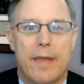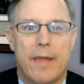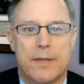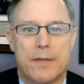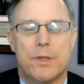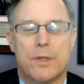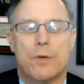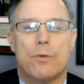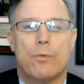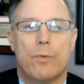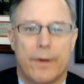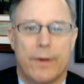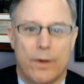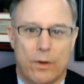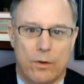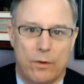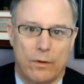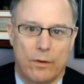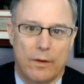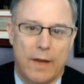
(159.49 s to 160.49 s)
that's
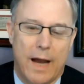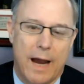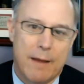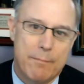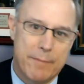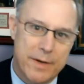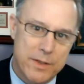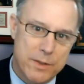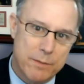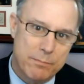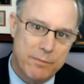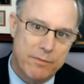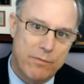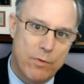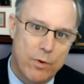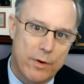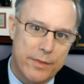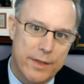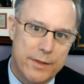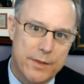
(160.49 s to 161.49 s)
critical. I mentioned
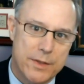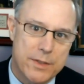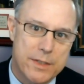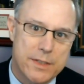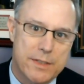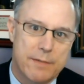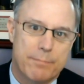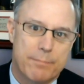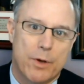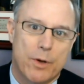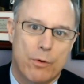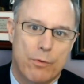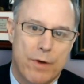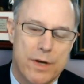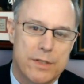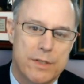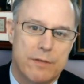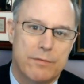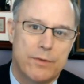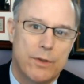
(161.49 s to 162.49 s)
before that this is a
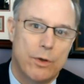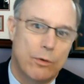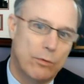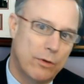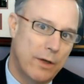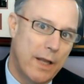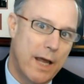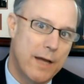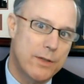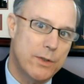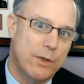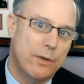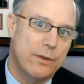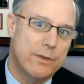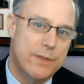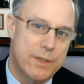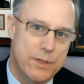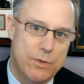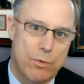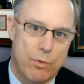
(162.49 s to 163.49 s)
progressive neurological
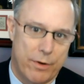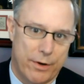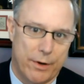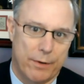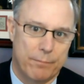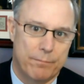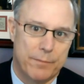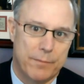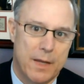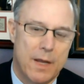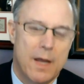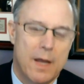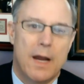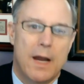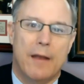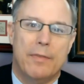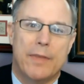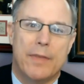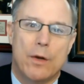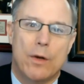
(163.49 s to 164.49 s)
disorder,
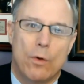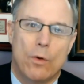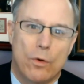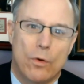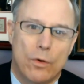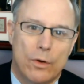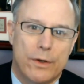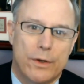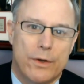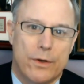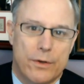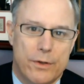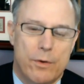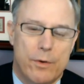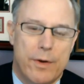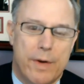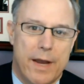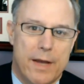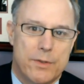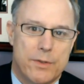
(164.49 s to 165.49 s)
and the earlier you
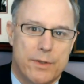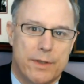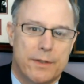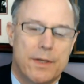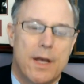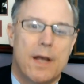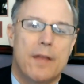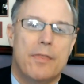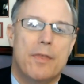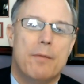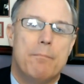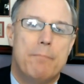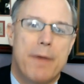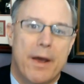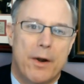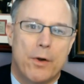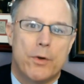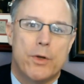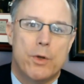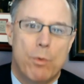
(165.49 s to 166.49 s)
catch it, the
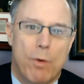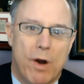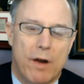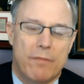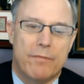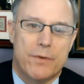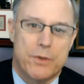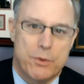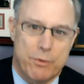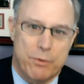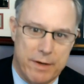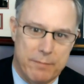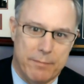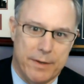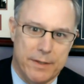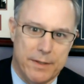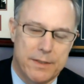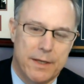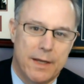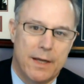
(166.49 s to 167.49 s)
better you are for
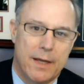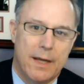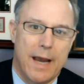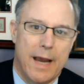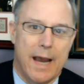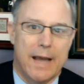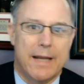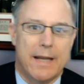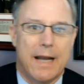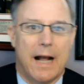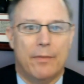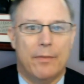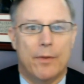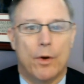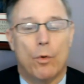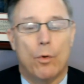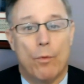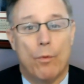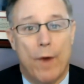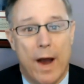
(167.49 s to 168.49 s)
treatment. And on the
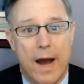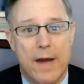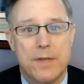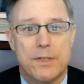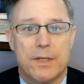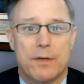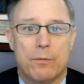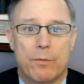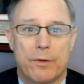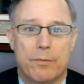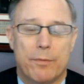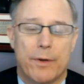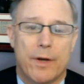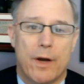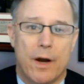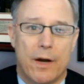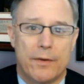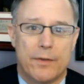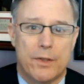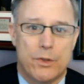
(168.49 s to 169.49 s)
horizon with
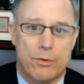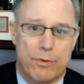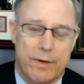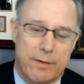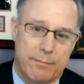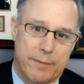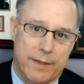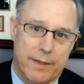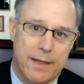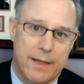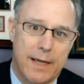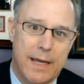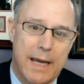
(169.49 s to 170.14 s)
regard to treatment,